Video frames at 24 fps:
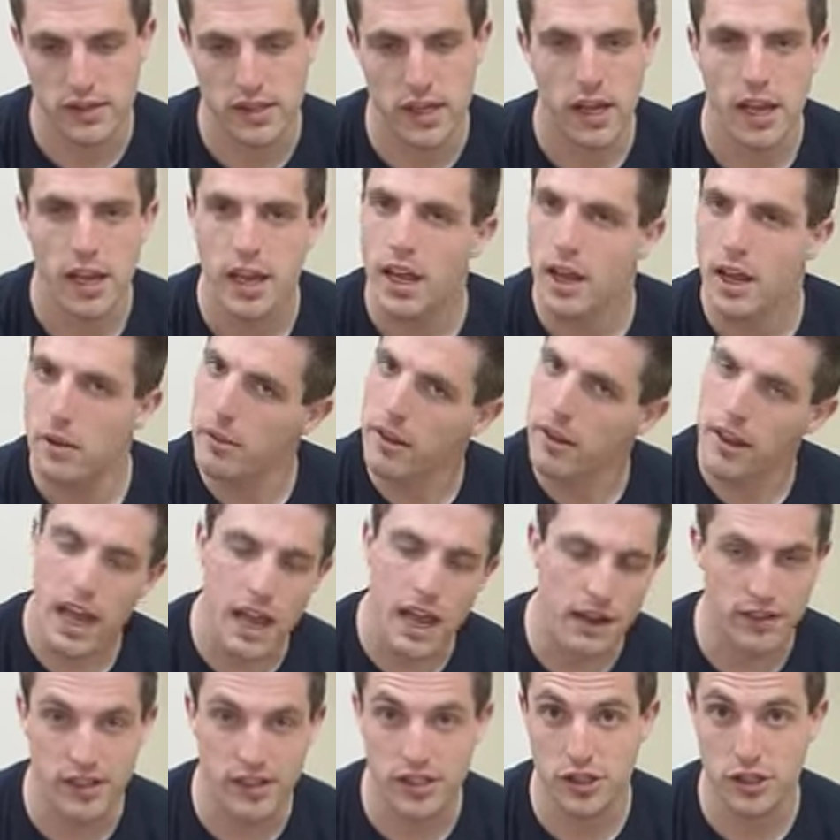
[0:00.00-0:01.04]
I mean, they
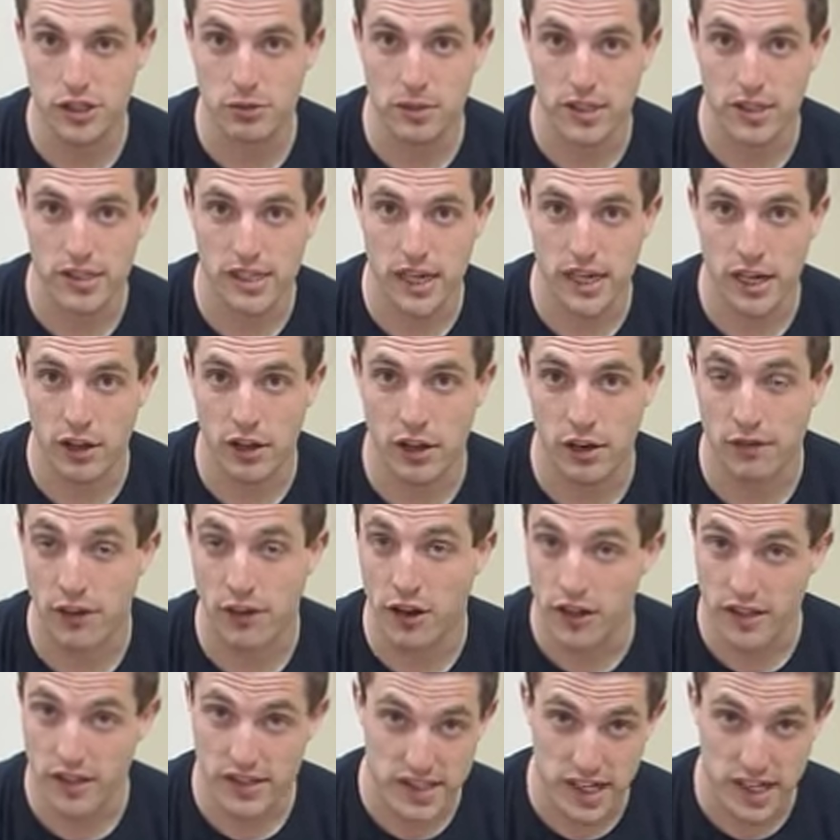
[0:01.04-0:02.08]
have instruments now that are
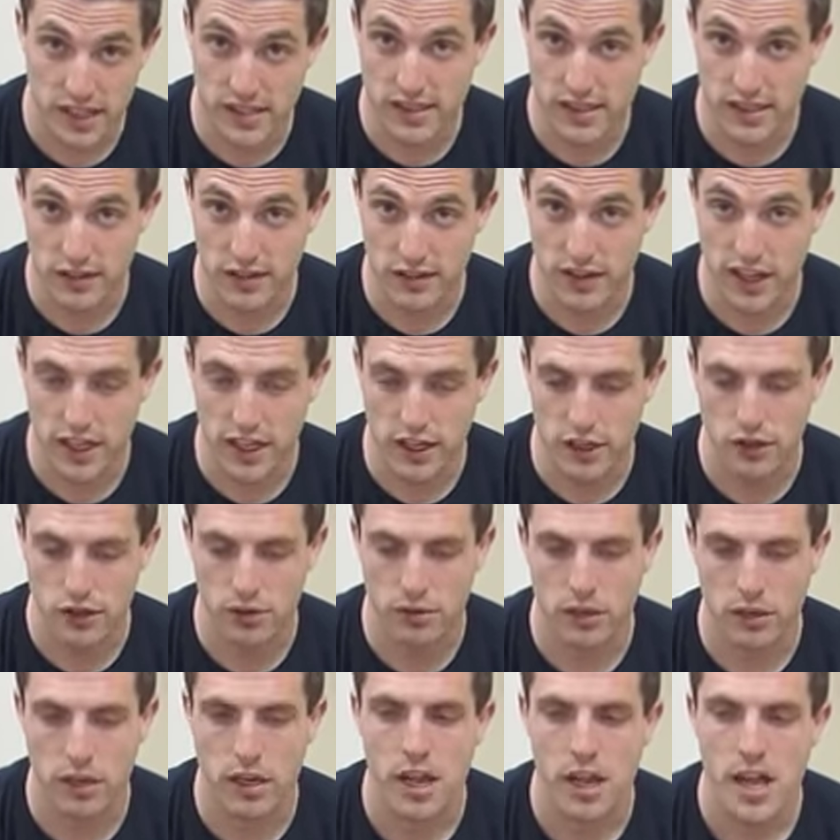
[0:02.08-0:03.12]
very sensitive that can do
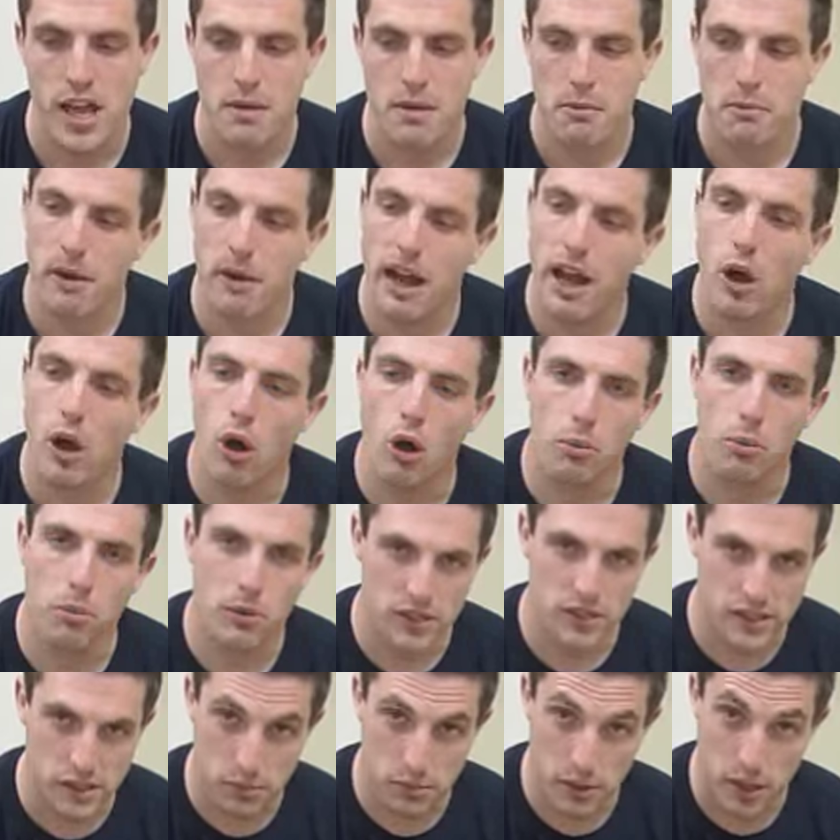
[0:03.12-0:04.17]
it. My hope
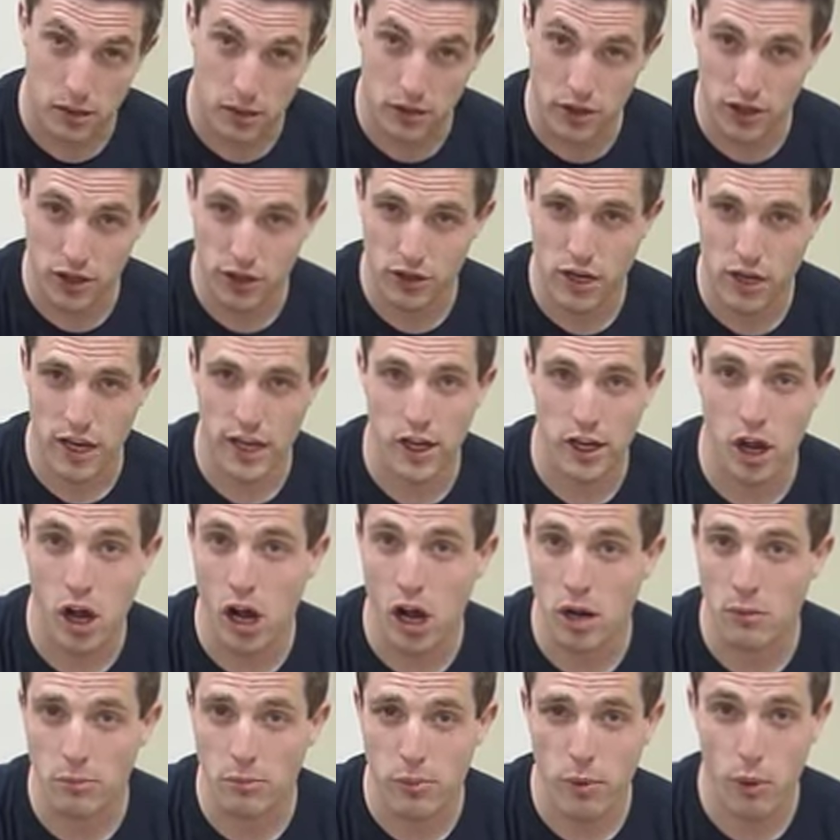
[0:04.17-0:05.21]
was to be able to create an
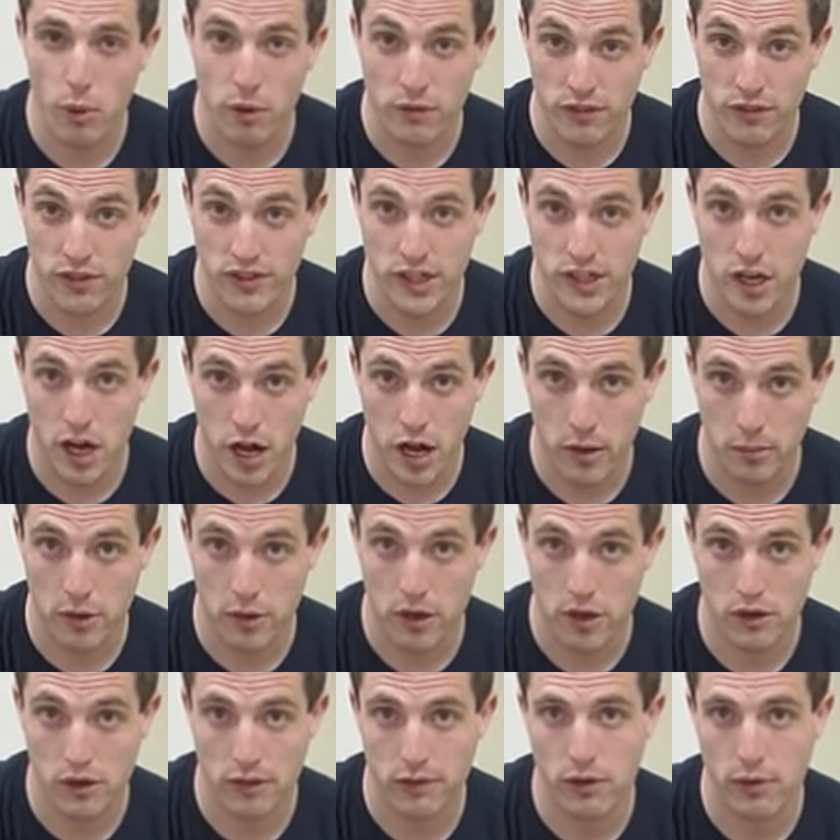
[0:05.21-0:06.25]
onboard
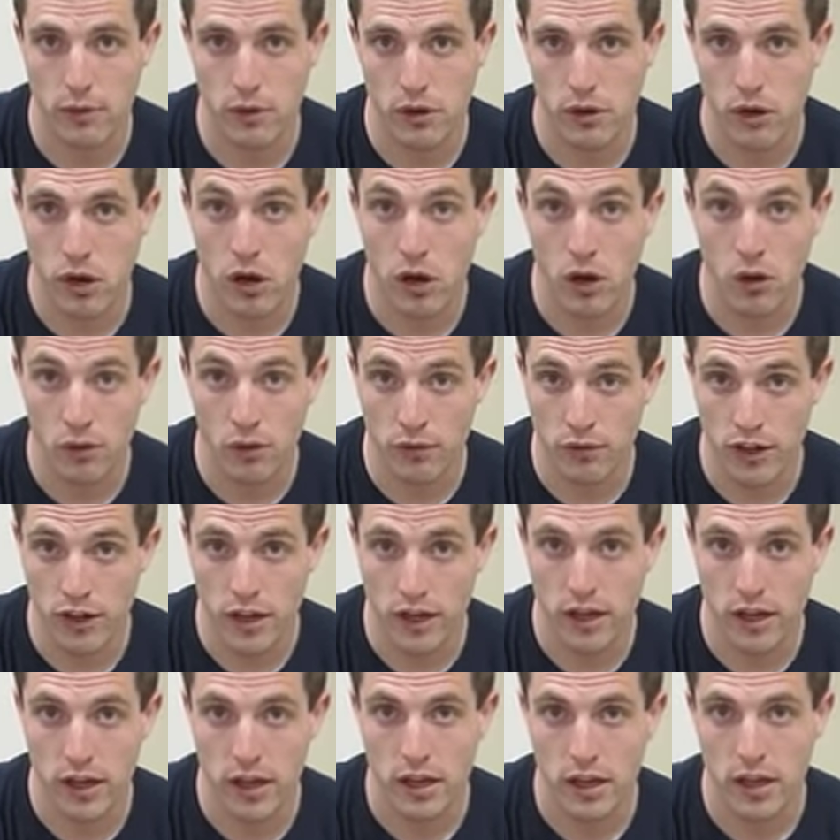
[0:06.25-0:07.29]
viscometer for an
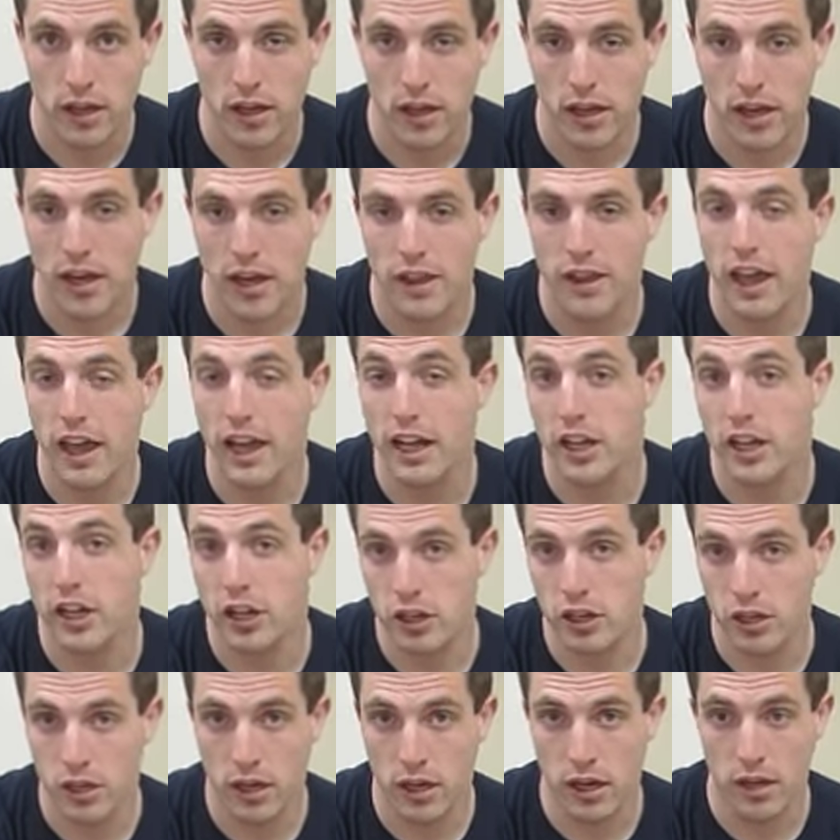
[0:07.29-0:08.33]
ROV that
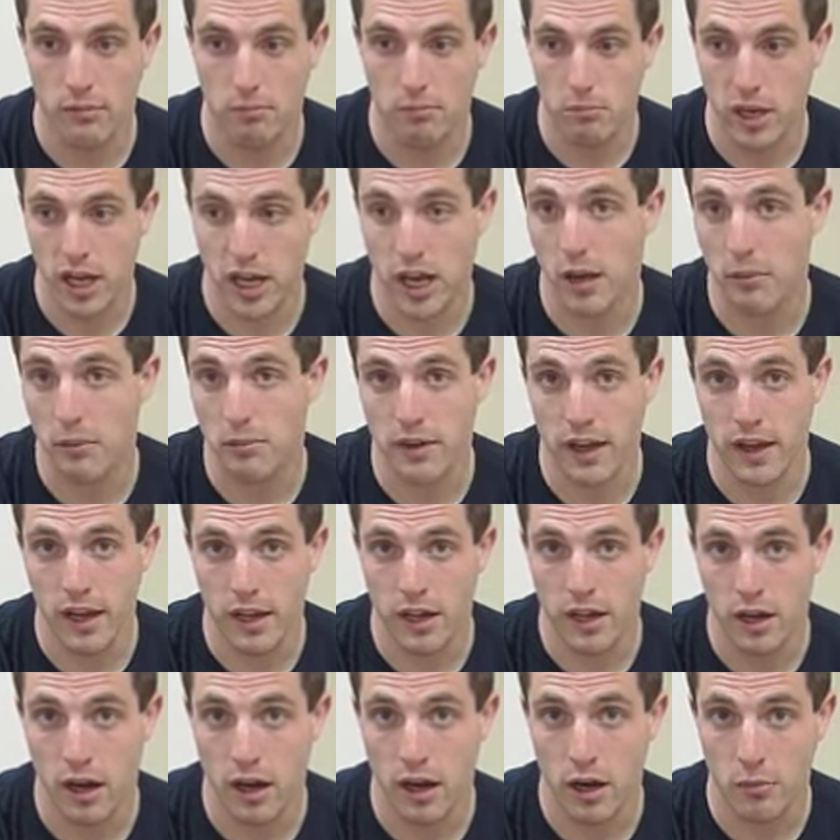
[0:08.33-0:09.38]
could pick up
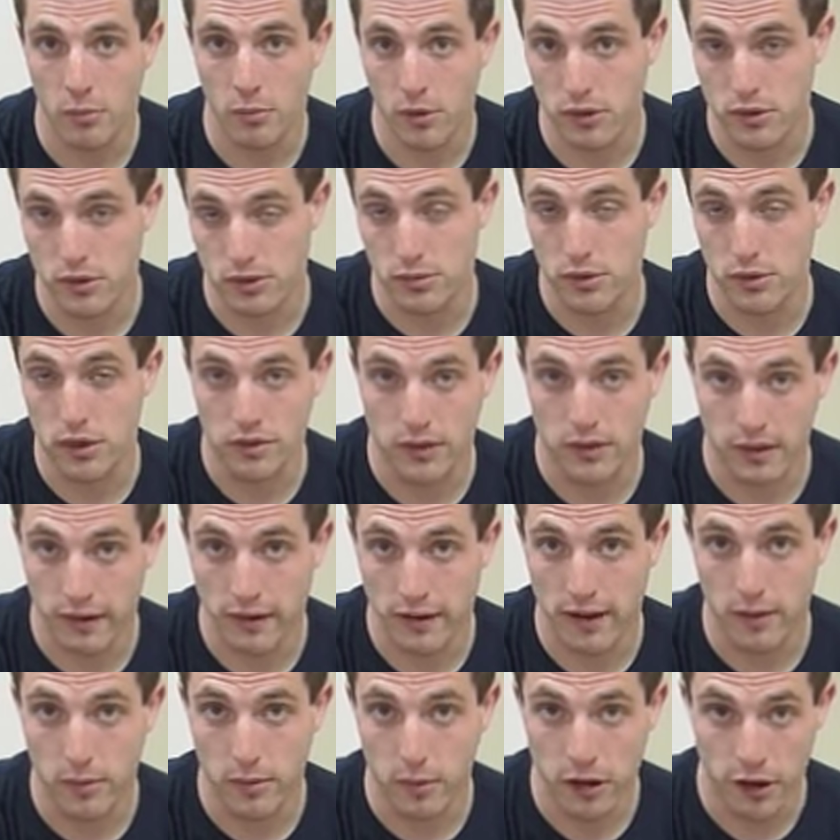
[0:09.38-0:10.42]
data almost real
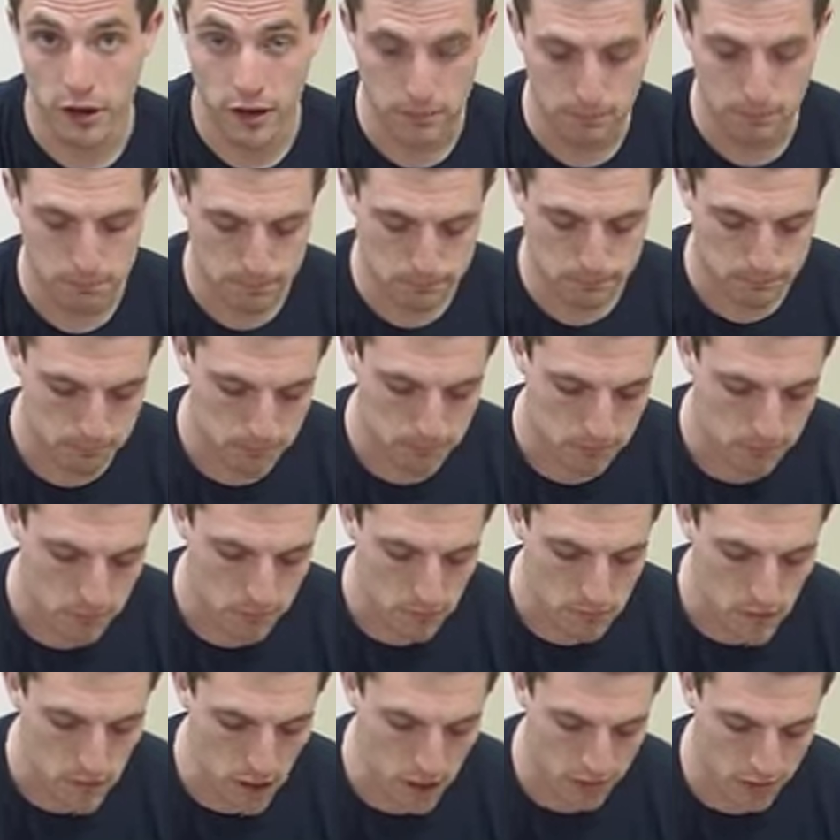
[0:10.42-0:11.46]
time, right?
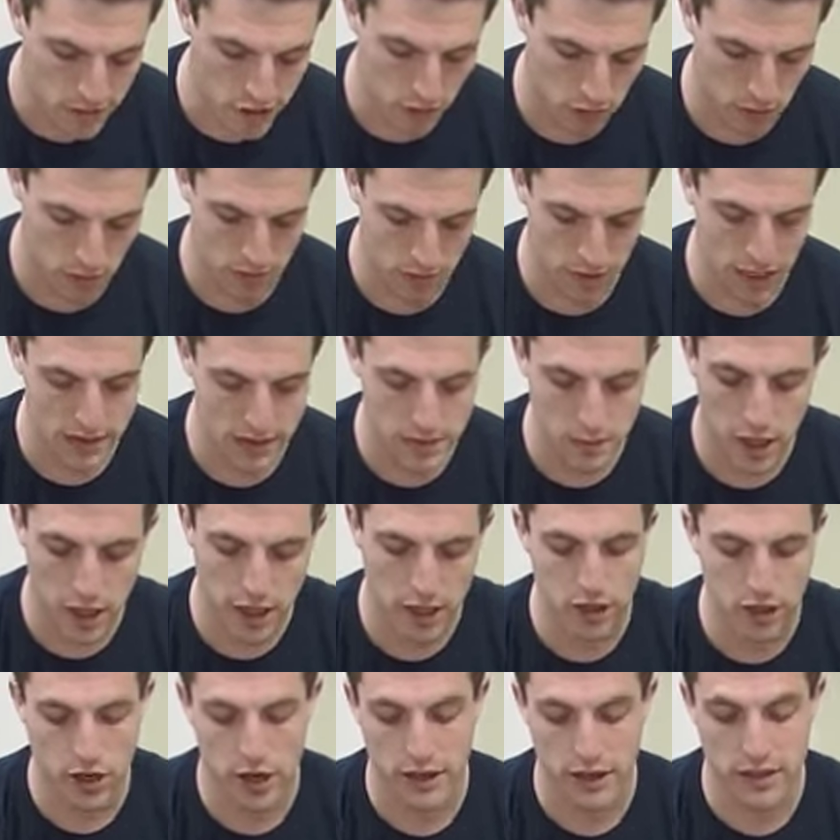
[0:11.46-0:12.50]
And so that's why I
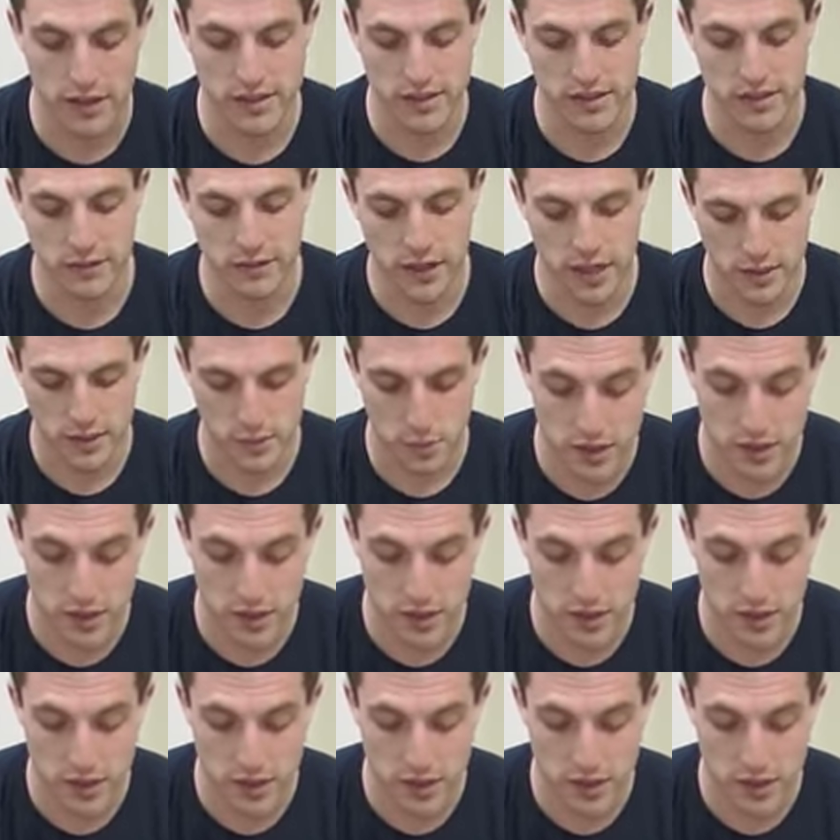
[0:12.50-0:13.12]
created this device.